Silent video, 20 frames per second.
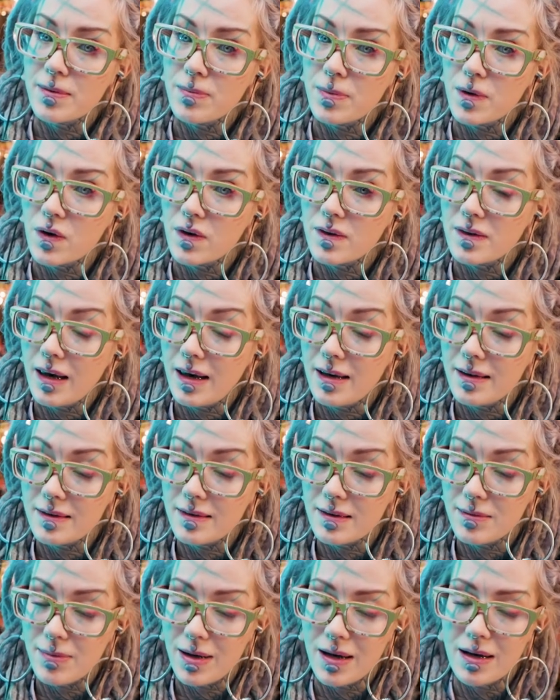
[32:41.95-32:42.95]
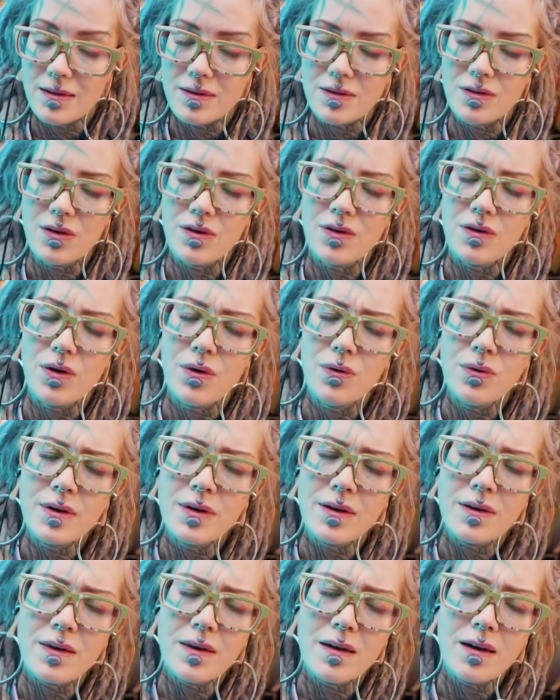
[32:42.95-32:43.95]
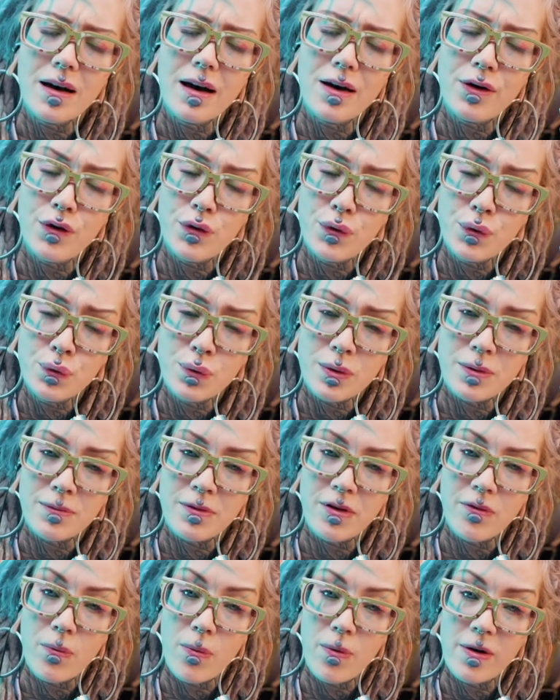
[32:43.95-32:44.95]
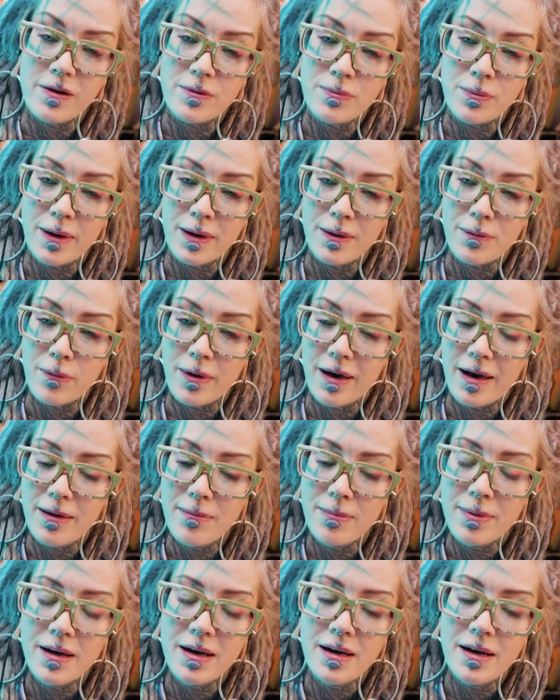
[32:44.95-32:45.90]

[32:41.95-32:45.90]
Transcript: because ASMR is not the only thing I do in the World Wide Web.